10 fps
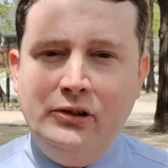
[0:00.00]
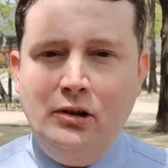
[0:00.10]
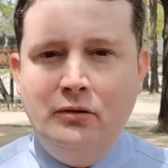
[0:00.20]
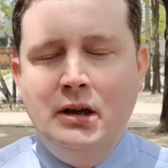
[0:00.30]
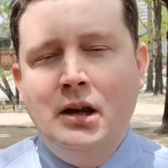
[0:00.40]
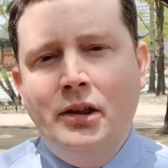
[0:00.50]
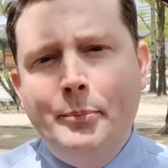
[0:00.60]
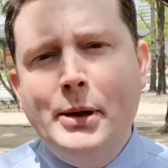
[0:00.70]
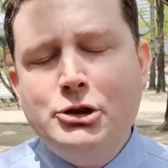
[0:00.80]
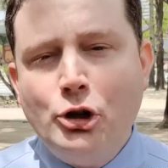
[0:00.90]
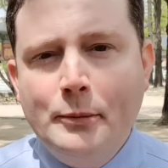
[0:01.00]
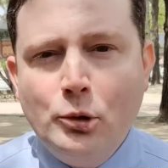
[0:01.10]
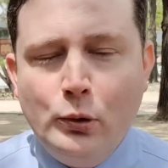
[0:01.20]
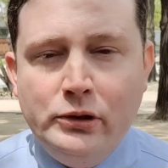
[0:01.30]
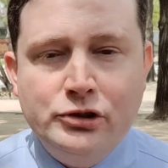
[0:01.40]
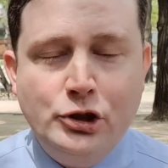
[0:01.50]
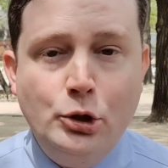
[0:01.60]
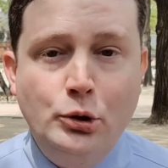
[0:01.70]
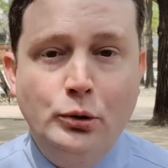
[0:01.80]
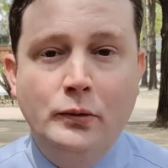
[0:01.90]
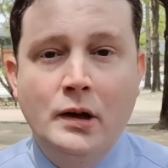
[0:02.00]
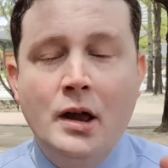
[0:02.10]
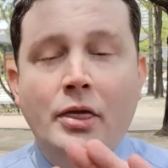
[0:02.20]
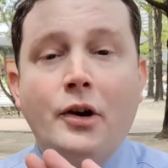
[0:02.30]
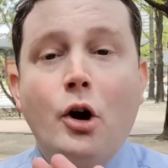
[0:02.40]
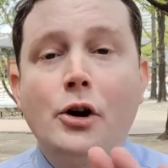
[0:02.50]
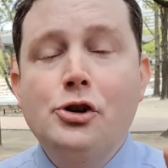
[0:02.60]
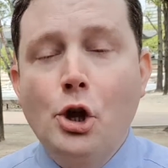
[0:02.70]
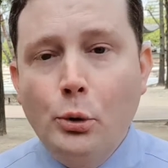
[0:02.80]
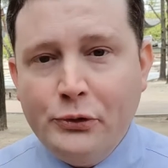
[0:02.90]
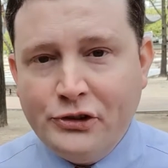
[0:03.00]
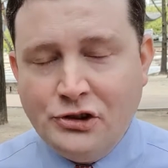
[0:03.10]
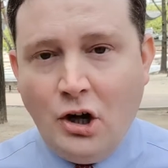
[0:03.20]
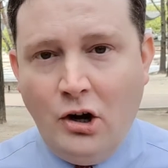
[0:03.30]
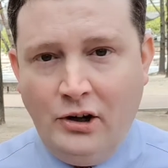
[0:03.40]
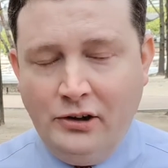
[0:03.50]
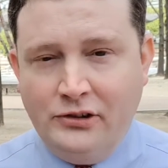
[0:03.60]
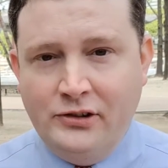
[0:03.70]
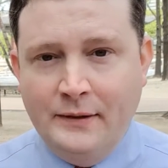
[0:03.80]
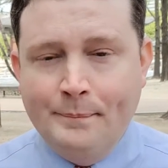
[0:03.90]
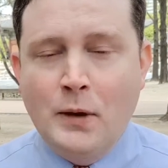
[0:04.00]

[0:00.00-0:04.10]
Now, the picture I'm going to show you, there are no stars.